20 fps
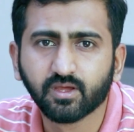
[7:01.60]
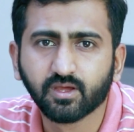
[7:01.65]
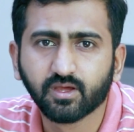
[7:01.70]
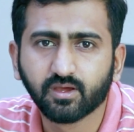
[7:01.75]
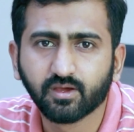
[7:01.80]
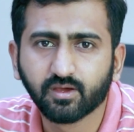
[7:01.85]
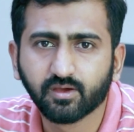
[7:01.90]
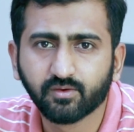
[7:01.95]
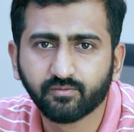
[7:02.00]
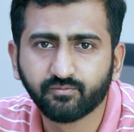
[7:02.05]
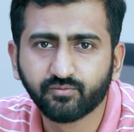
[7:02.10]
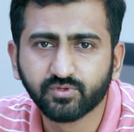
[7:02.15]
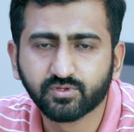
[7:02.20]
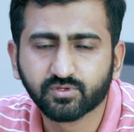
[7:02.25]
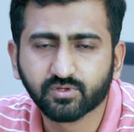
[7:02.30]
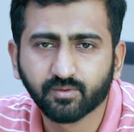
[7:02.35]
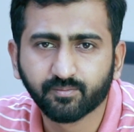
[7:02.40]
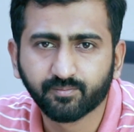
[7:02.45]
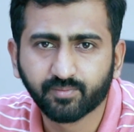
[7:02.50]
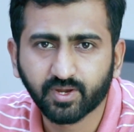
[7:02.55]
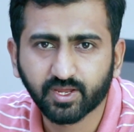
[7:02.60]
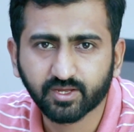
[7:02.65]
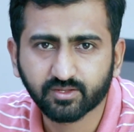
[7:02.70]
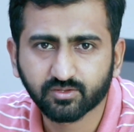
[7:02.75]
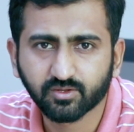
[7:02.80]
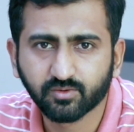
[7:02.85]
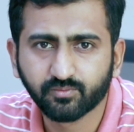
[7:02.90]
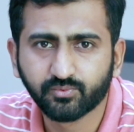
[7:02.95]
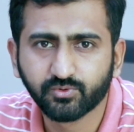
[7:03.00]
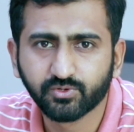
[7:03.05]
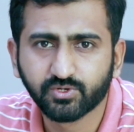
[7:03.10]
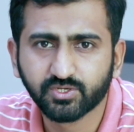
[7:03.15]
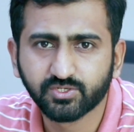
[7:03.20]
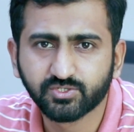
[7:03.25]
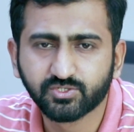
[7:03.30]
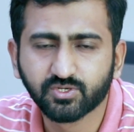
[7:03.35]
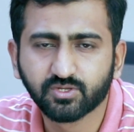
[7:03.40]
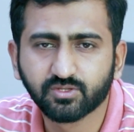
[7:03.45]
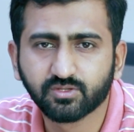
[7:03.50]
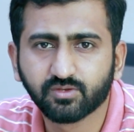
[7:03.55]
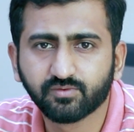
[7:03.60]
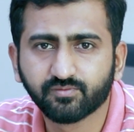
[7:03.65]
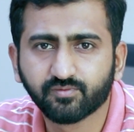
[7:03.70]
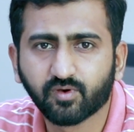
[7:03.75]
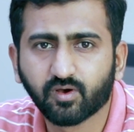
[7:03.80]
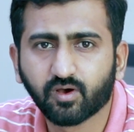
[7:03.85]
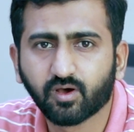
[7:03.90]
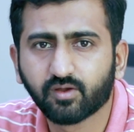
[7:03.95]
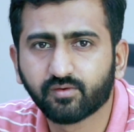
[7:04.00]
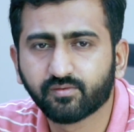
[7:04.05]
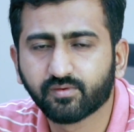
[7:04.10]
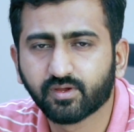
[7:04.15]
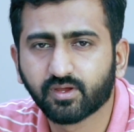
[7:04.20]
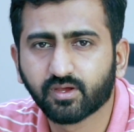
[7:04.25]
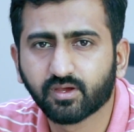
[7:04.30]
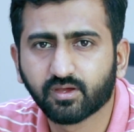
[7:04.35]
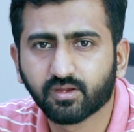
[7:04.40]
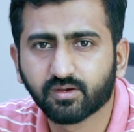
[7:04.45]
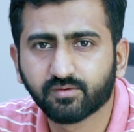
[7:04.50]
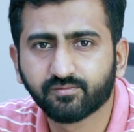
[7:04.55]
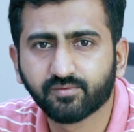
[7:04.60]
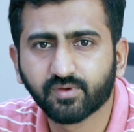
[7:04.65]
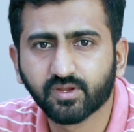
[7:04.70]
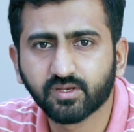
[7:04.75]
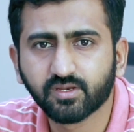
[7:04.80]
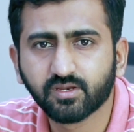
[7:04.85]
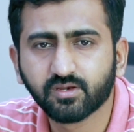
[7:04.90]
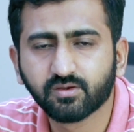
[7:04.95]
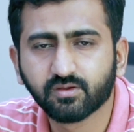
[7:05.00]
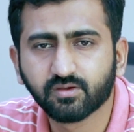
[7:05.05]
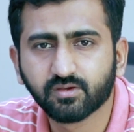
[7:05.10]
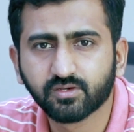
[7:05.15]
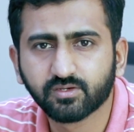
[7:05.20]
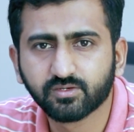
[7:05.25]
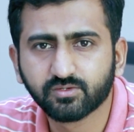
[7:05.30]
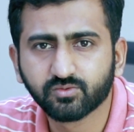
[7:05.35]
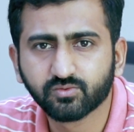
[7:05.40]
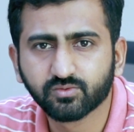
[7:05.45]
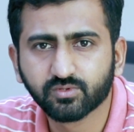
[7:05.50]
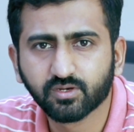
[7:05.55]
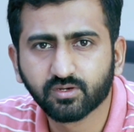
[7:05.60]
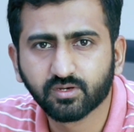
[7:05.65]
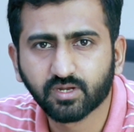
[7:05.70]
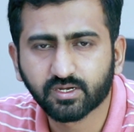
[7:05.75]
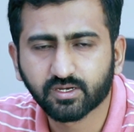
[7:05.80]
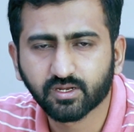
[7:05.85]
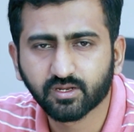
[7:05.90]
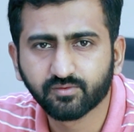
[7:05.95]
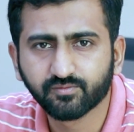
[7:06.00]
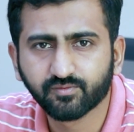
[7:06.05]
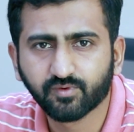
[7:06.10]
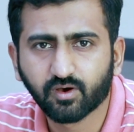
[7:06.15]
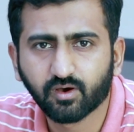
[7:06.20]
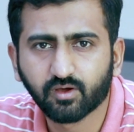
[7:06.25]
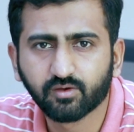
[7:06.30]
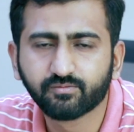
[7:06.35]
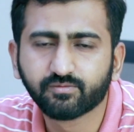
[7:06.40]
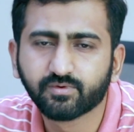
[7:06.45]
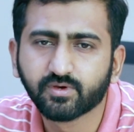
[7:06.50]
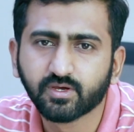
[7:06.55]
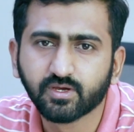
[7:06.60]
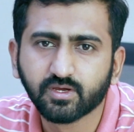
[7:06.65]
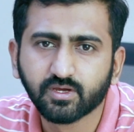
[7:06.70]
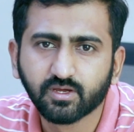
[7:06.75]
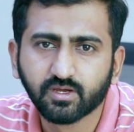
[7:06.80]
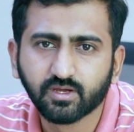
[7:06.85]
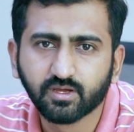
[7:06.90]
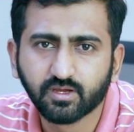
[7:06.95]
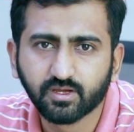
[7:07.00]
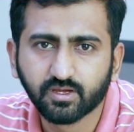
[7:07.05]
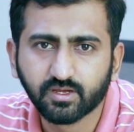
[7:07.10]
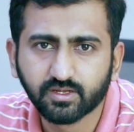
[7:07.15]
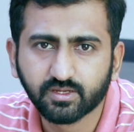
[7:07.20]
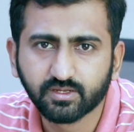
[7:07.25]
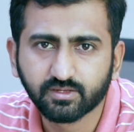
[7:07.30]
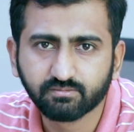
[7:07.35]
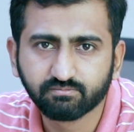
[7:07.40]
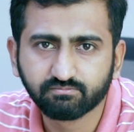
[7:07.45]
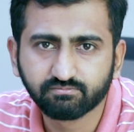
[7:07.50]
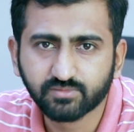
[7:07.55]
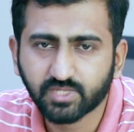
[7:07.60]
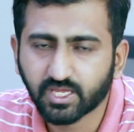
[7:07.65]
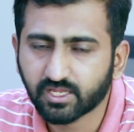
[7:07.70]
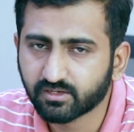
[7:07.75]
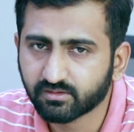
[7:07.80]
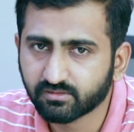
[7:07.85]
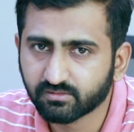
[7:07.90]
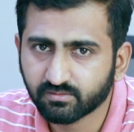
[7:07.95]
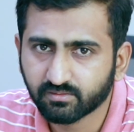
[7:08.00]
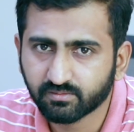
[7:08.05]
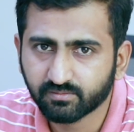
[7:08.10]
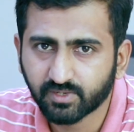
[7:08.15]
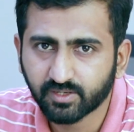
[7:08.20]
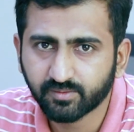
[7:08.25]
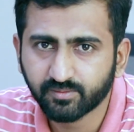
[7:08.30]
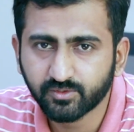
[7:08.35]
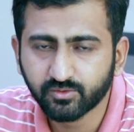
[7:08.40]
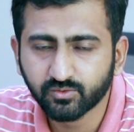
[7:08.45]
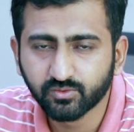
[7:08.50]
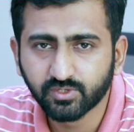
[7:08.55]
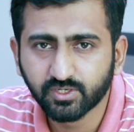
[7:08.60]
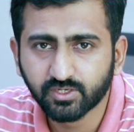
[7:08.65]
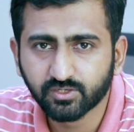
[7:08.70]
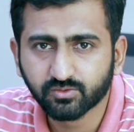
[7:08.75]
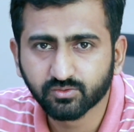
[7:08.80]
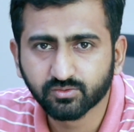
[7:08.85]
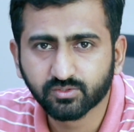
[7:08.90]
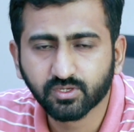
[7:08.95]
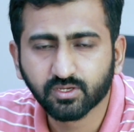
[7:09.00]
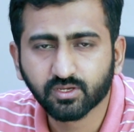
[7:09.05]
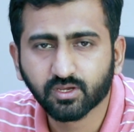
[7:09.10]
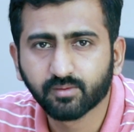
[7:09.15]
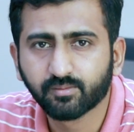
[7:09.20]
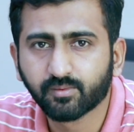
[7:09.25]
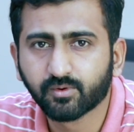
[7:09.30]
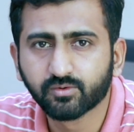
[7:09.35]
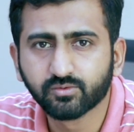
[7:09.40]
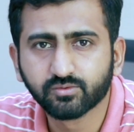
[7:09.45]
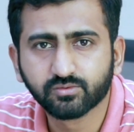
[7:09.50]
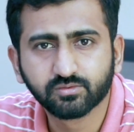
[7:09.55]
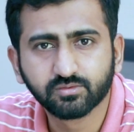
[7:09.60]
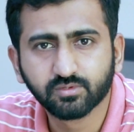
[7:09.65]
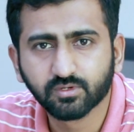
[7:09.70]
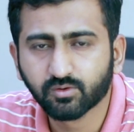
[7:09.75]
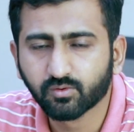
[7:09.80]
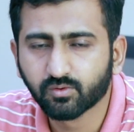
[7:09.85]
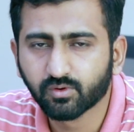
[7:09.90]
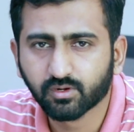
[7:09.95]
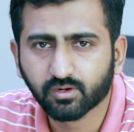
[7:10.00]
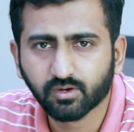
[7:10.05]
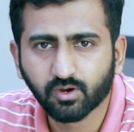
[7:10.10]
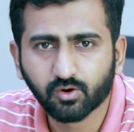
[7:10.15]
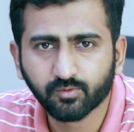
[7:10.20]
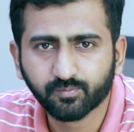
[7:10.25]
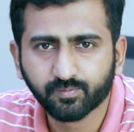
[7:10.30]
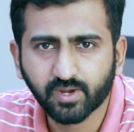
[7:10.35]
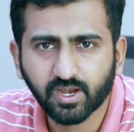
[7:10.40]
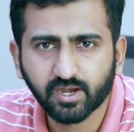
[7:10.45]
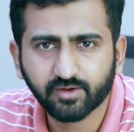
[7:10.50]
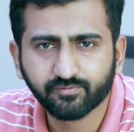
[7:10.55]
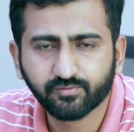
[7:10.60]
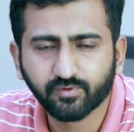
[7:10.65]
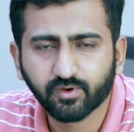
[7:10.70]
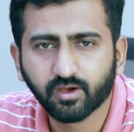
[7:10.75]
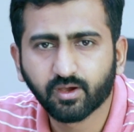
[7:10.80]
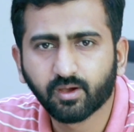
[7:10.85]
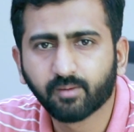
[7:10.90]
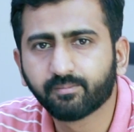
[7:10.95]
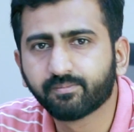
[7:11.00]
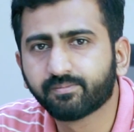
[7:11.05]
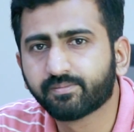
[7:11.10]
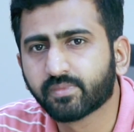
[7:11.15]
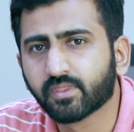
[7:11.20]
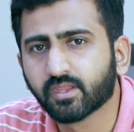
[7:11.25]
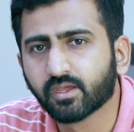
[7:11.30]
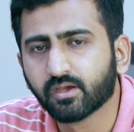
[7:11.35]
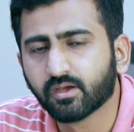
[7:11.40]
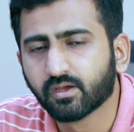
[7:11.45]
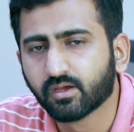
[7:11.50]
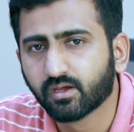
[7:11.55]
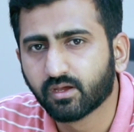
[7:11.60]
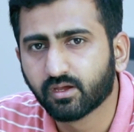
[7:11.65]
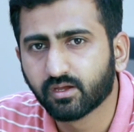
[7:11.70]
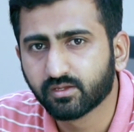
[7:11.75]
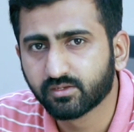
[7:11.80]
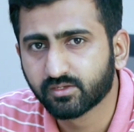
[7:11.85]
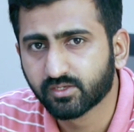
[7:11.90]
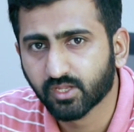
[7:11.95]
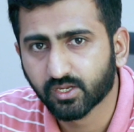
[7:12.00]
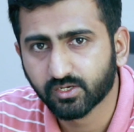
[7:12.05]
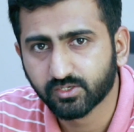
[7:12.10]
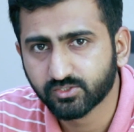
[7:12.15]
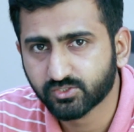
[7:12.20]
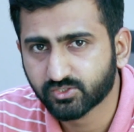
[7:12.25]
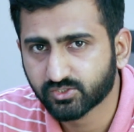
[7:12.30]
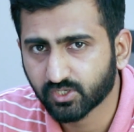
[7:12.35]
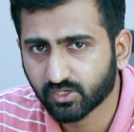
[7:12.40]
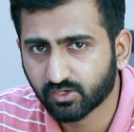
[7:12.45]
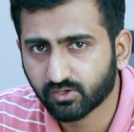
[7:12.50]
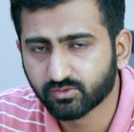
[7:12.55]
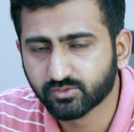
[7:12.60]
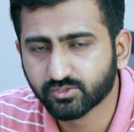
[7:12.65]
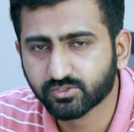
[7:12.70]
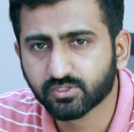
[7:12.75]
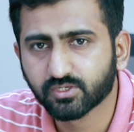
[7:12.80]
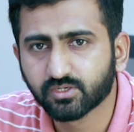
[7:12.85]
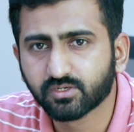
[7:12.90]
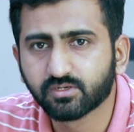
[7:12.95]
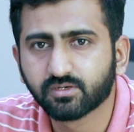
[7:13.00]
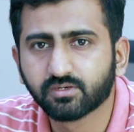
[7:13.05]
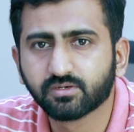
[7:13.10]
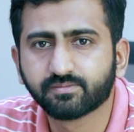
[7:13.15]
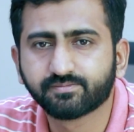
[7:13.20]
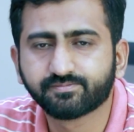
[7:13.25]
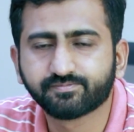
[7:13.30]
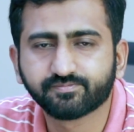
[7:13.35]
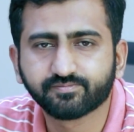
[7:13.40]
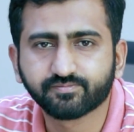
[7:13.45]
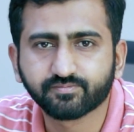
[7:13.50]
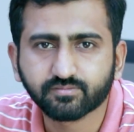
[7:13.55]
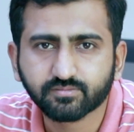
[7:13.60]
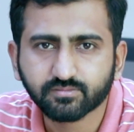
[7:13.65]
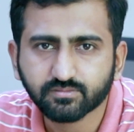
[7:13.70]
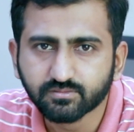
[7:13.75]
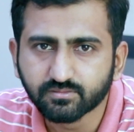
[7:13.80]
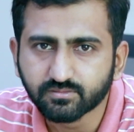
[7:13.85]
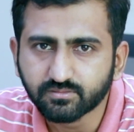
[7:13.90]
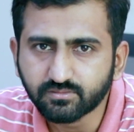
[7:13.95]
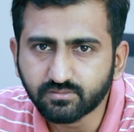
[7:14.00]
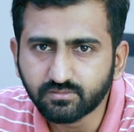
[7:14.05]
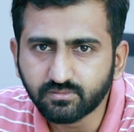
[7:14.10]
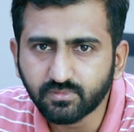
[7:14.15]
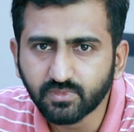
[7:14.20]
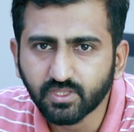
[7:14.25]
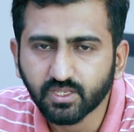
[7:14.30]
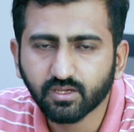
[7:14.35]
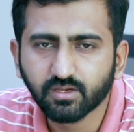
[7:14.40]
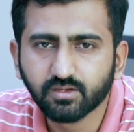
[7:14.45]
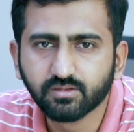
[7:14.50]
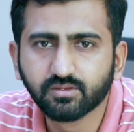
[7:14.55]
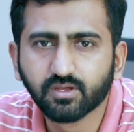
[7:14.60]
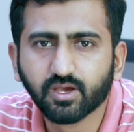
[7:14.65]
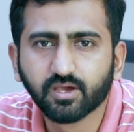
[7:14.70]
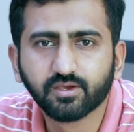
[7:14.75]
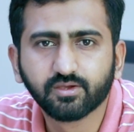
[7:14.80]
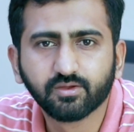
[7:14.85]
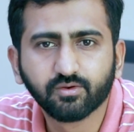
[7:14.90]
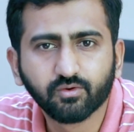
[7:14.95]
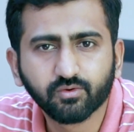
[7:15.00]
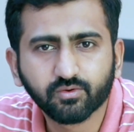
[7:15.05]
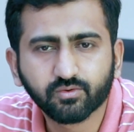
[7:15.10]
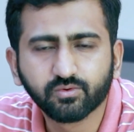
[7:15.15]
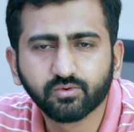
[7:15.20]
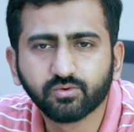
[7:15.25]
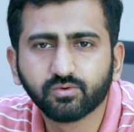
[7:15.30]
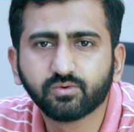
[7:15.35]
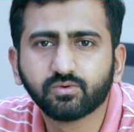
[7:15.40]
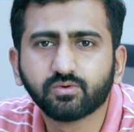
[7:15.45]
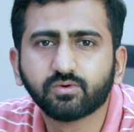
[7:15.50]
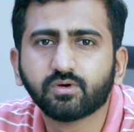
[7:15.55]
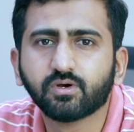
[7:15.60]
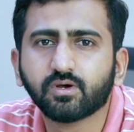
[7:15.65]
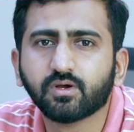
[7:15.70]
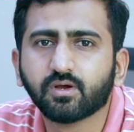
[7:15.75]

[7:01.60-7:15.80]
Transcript: with complex computations involved, very user data involved, then maybe you need to think about the Google Cloud Platform, and the DigitalOcean, and the Heroku.